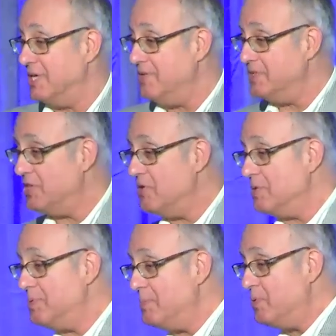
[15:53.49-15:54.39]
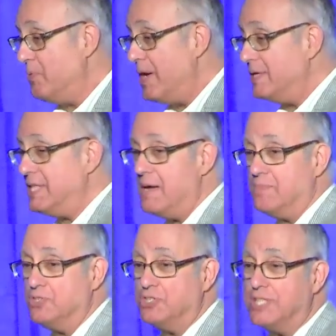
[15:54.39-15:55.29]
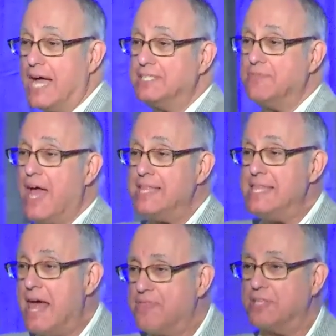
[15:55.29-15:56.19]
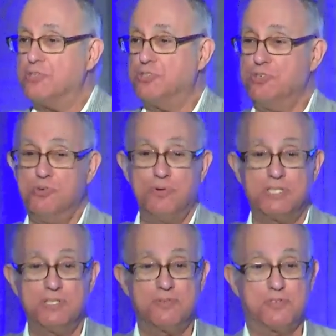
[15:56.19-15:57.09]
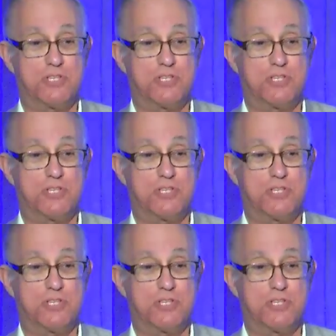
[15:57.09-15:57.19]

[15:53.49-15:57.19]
even though the people wearing that merchandise have had nothing to do with this